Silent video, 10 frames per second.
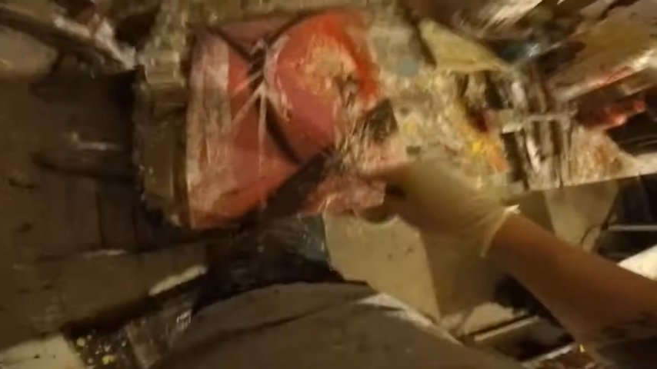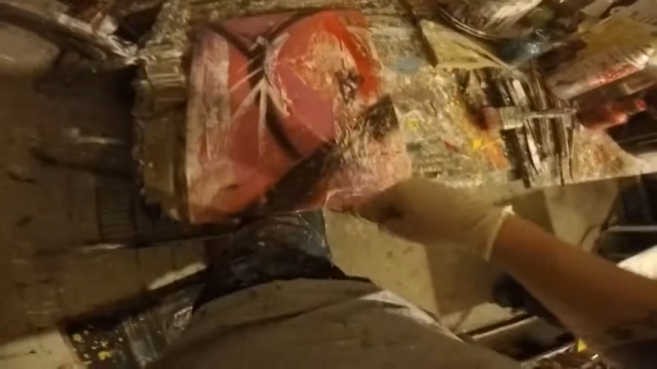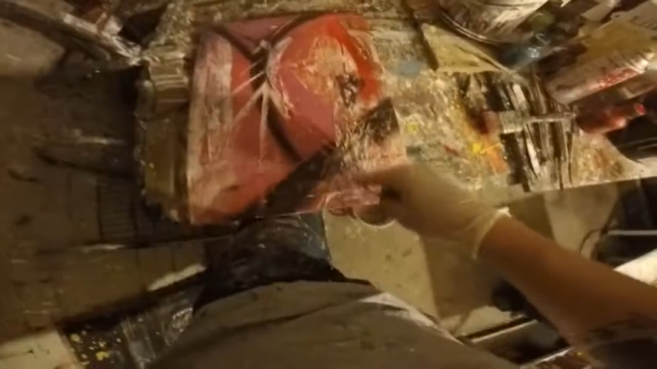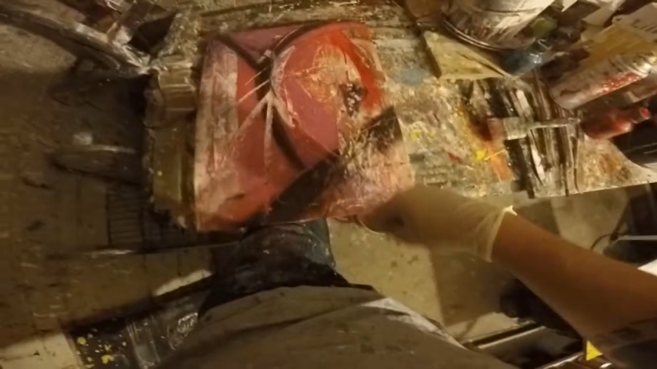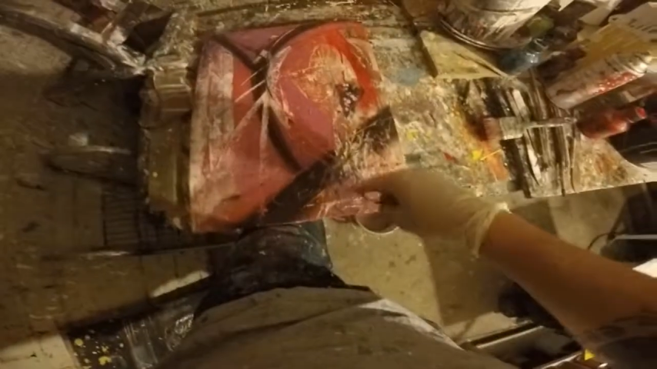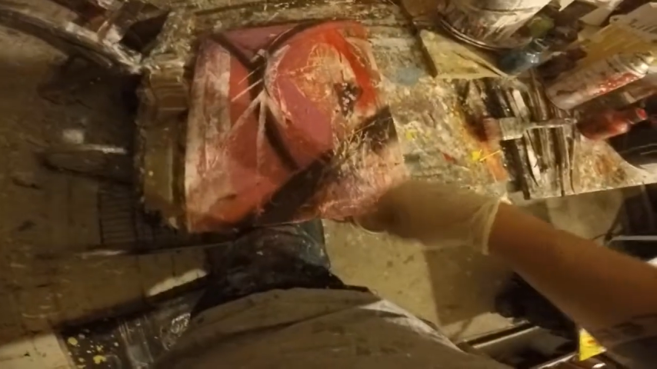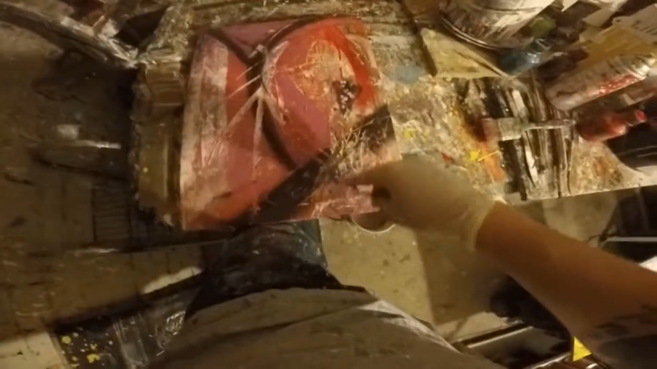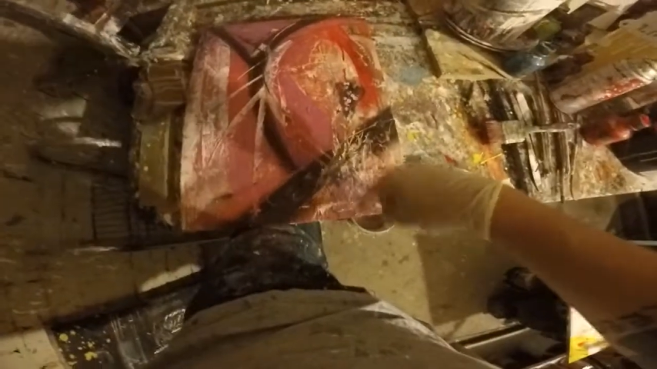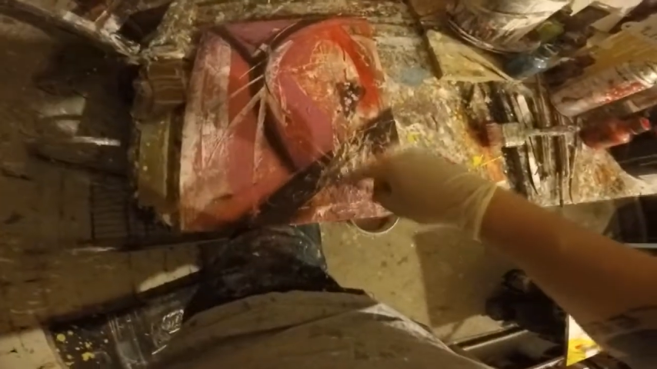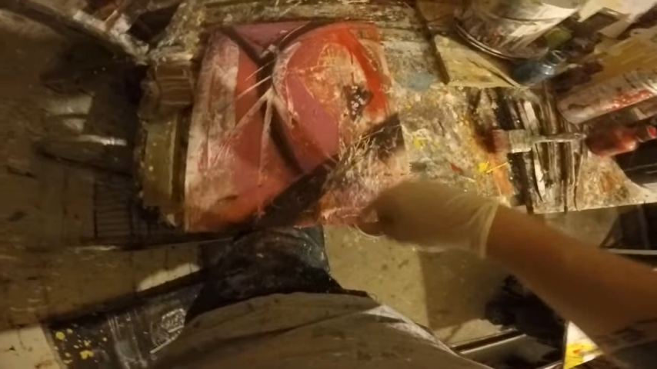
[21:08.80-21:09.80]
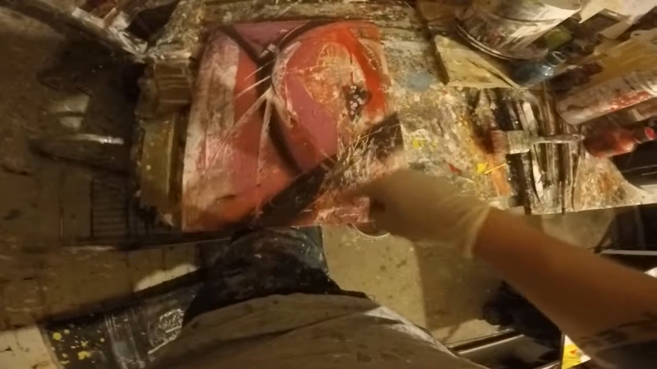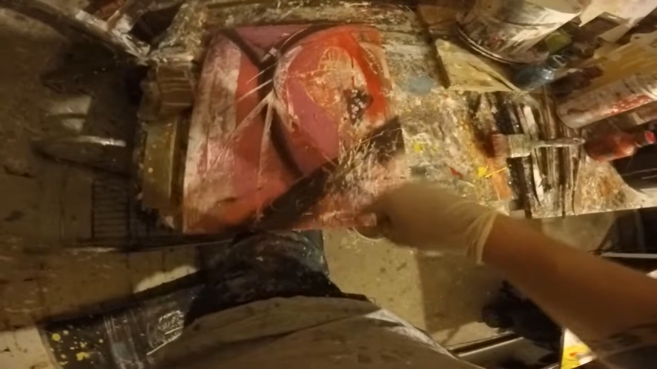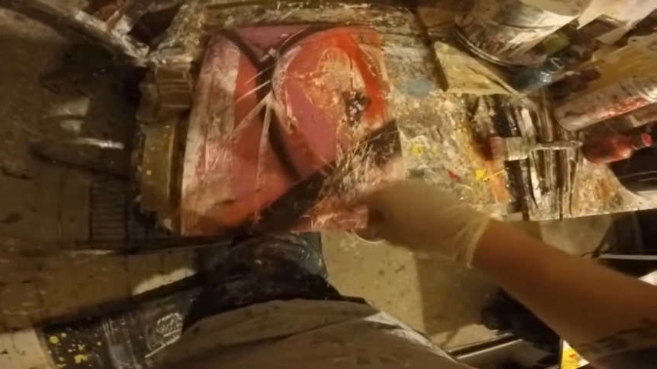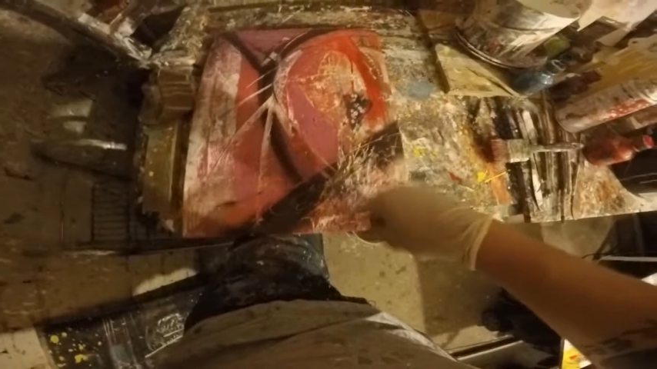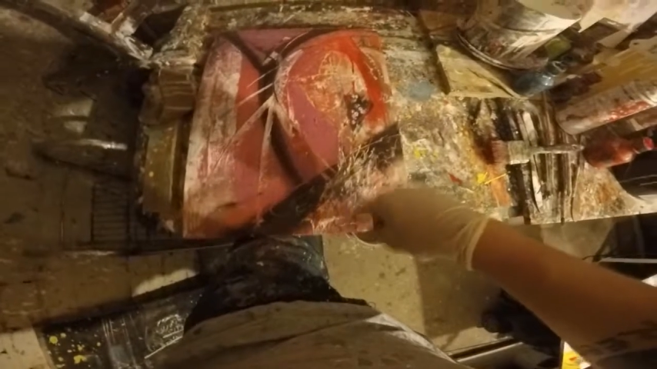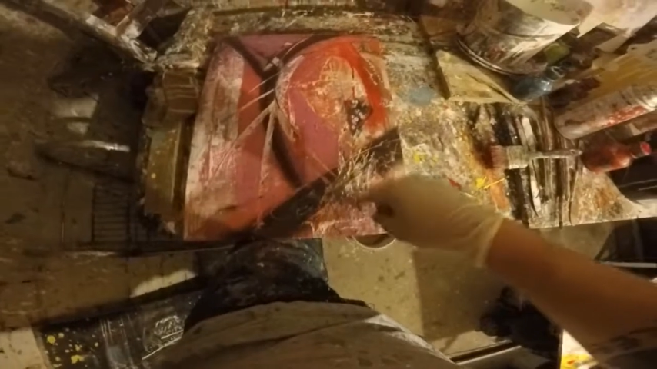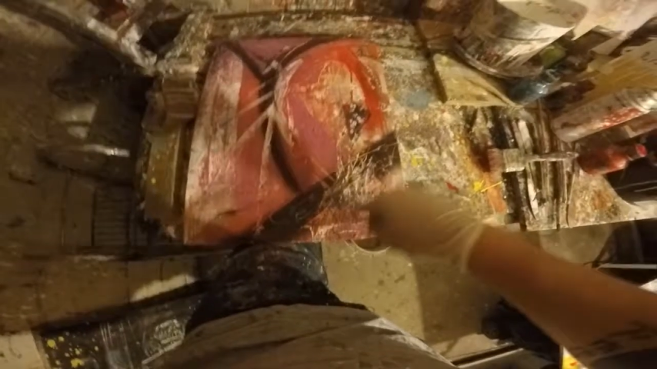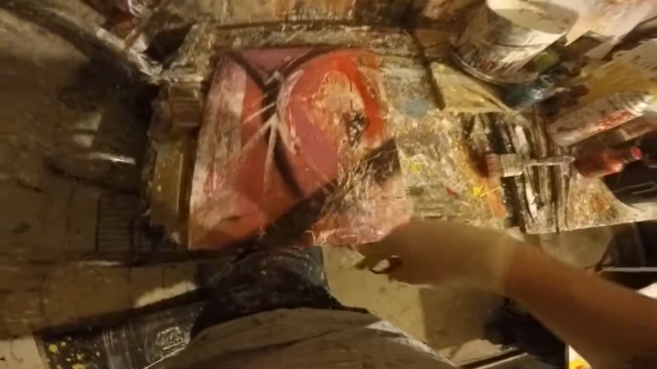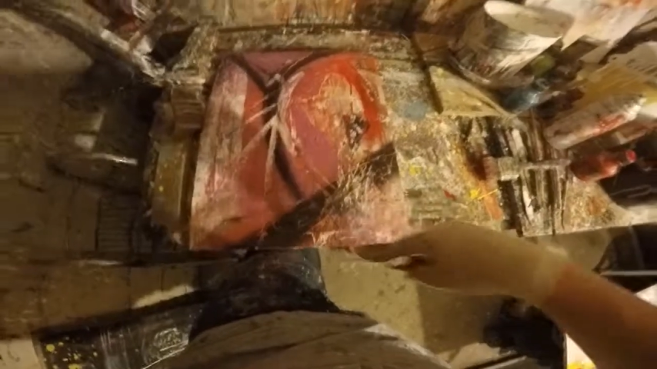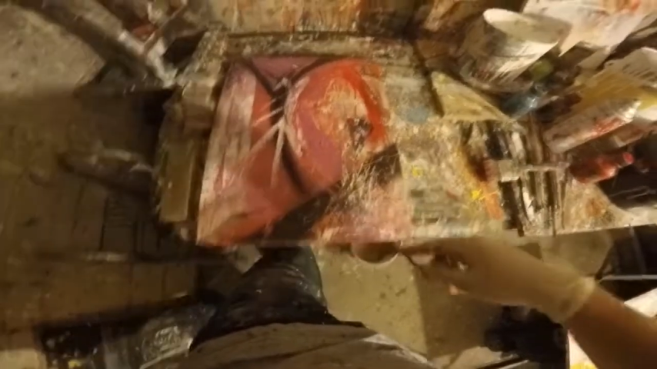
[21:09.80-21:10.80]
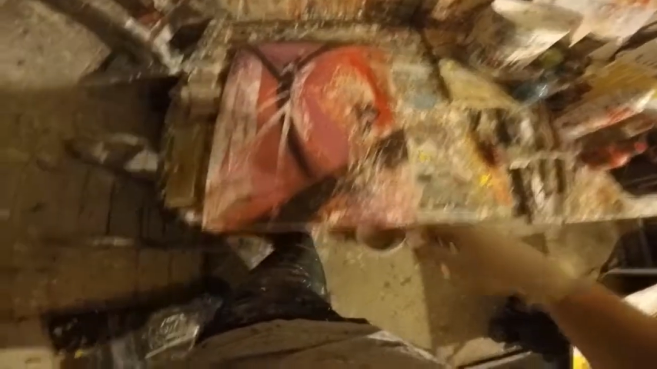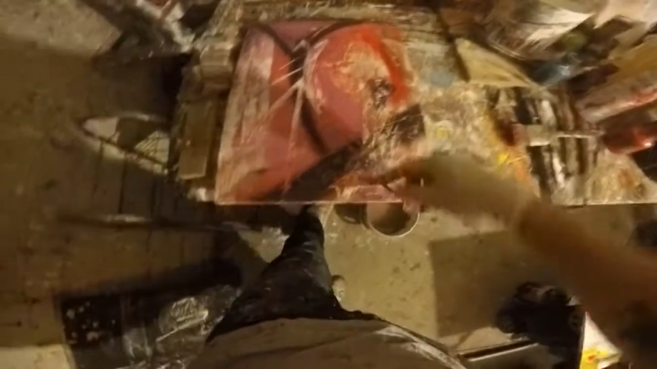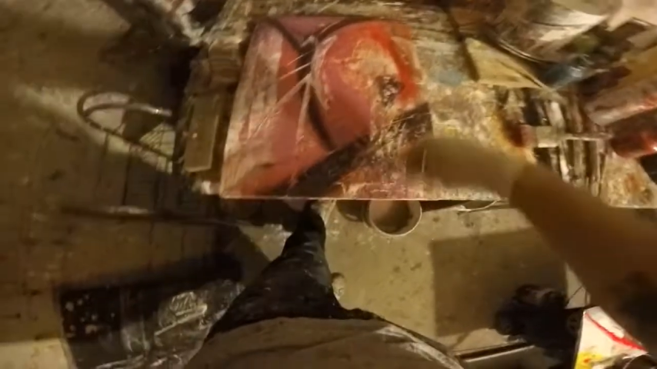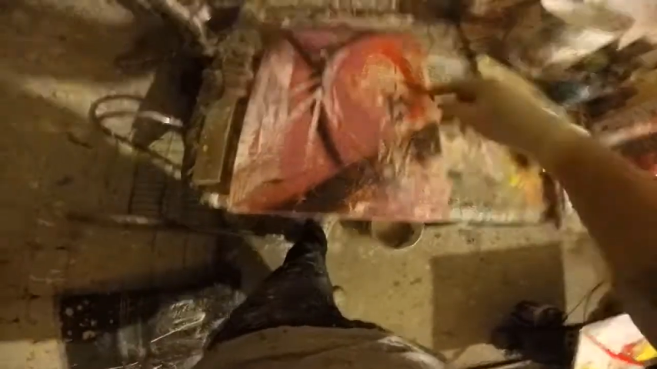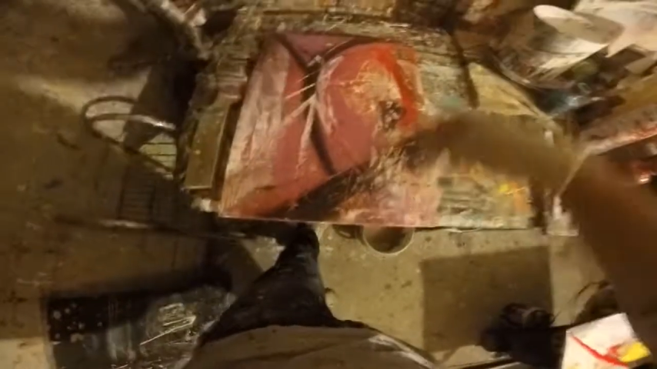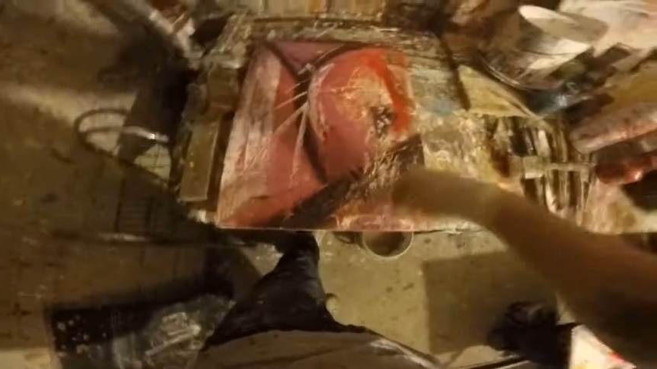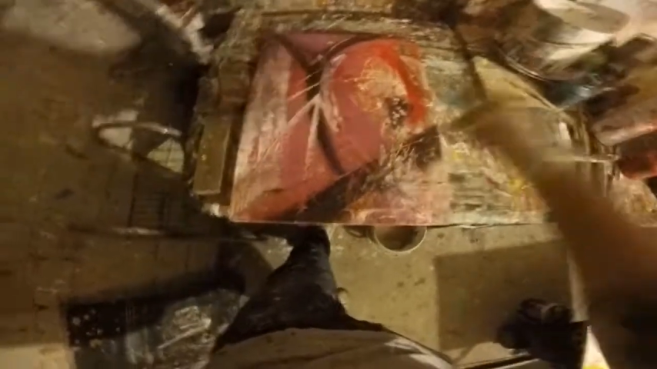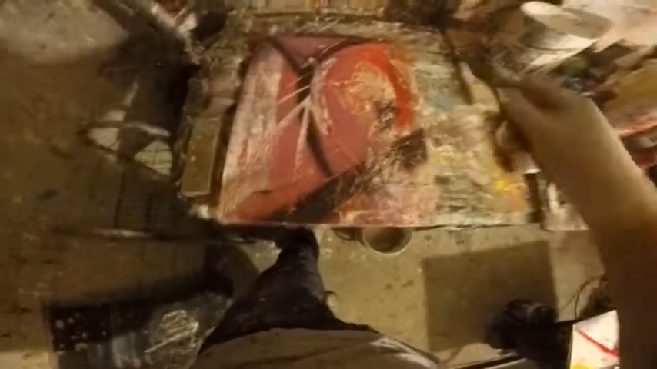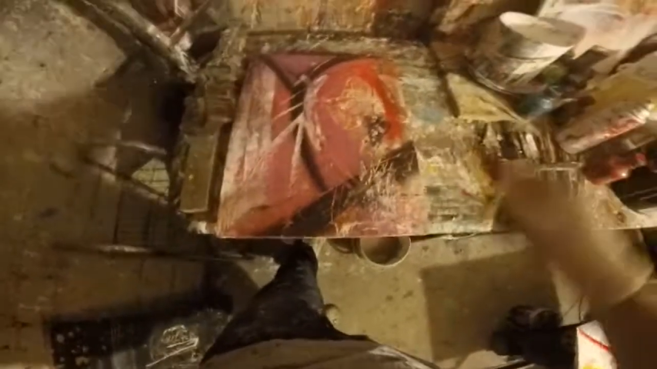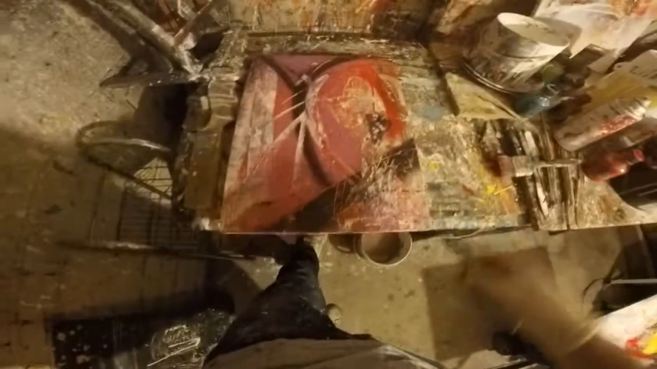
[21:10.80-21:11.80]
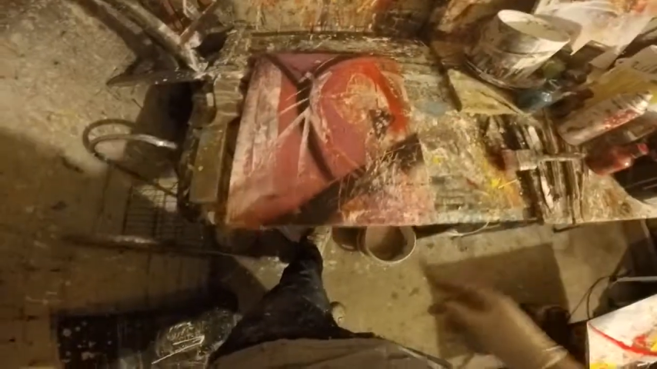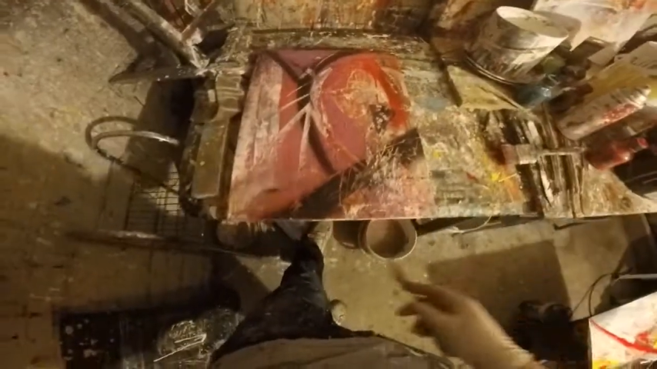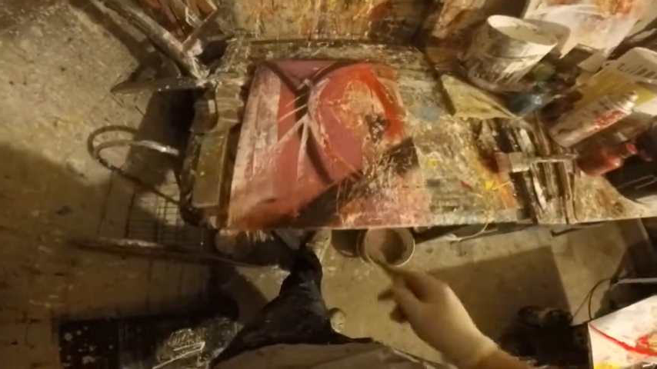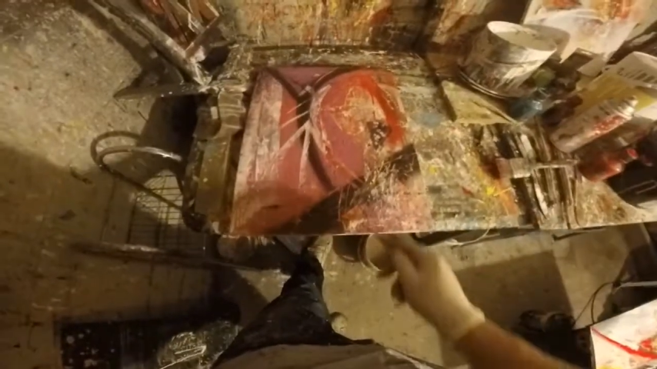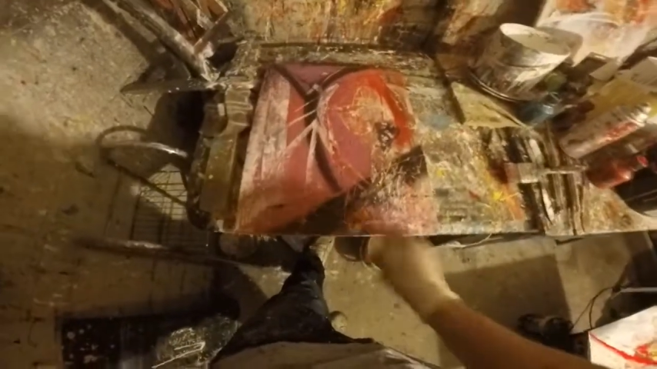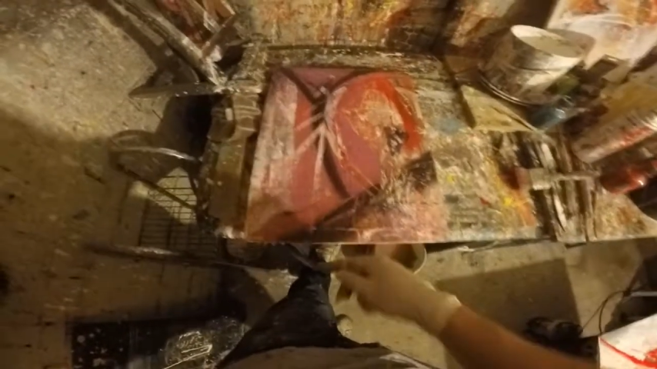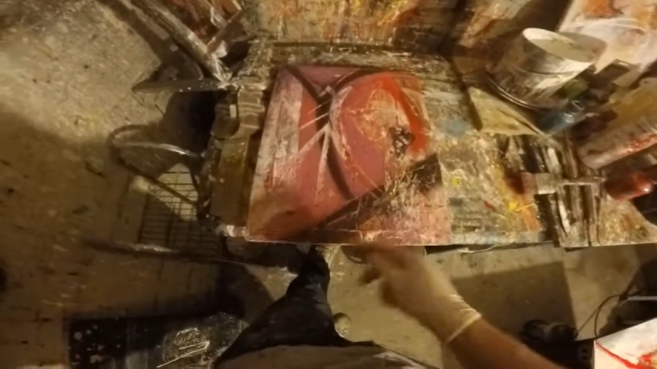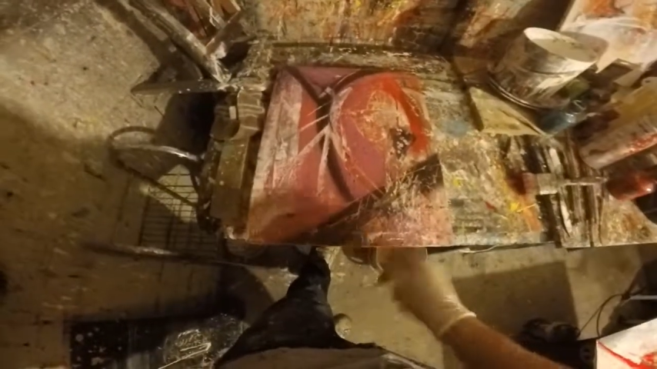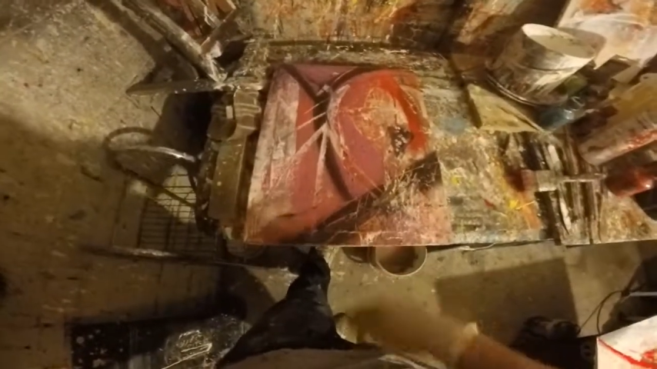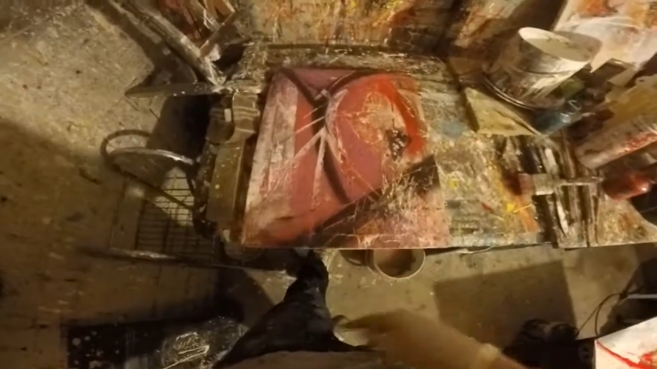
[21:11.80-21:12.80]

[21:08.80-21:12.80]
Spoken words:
Nobody's mouth can be seen.